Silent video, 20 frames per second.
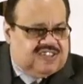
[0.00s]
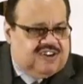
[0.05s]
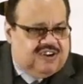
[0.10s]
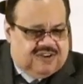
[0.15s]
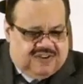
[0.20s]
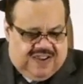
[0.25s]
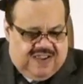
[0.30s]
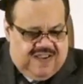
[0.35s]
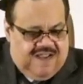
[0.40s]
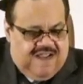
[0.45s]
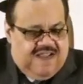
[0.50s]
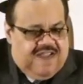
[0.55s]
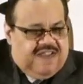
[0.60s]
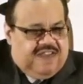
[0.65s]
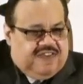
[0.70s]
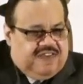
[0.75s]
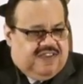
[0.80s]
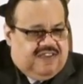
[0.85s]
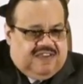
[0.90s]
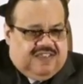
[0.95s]
Look,
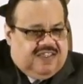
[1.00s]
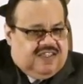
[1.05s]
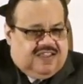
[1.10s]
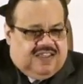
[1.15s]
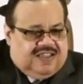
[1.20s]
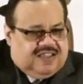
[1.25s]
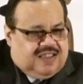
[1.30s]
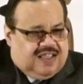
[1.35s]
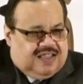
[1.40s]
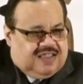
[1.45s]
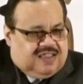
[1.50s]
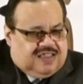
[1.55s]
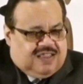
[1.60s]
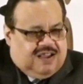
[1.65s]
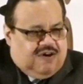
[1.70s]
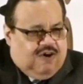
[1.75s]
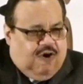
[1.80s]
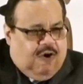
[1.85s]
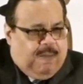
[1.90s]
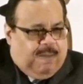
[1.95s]
the,
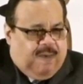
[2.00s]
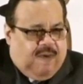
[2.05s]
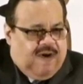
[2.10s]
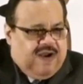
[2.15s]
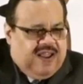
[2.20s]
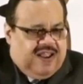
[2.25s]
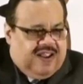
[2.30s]
the whole point,